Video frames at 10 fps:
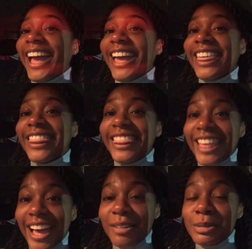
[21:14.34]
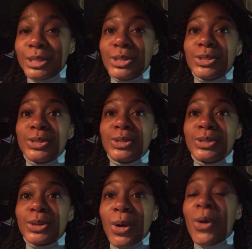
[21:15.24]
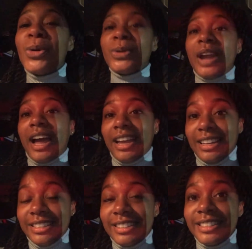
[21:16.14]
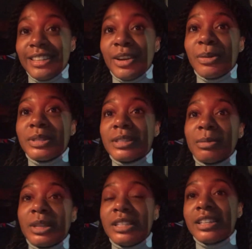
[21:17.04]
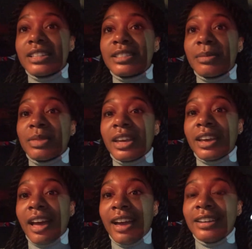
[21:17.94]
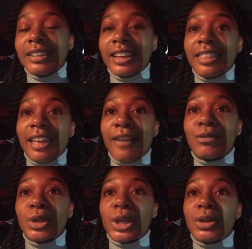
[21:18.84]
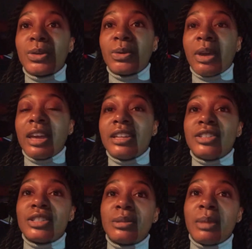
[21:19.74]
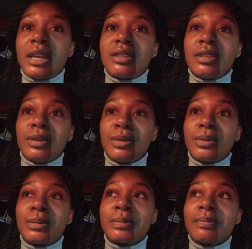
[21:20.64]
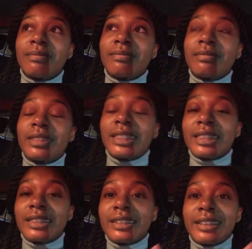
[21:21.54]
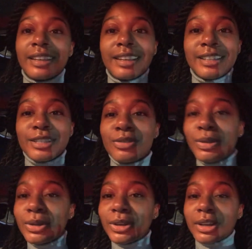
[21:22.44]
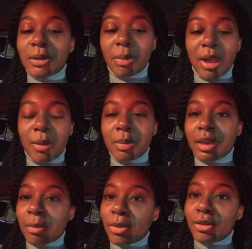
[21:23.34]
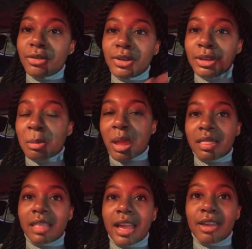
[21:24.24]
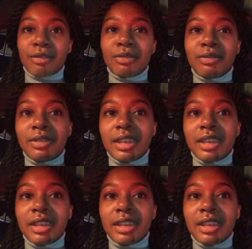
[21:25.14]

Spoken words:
And that was so nice. When somebody does something kind like that for you, it just makes you just feel good about people, feel good about life.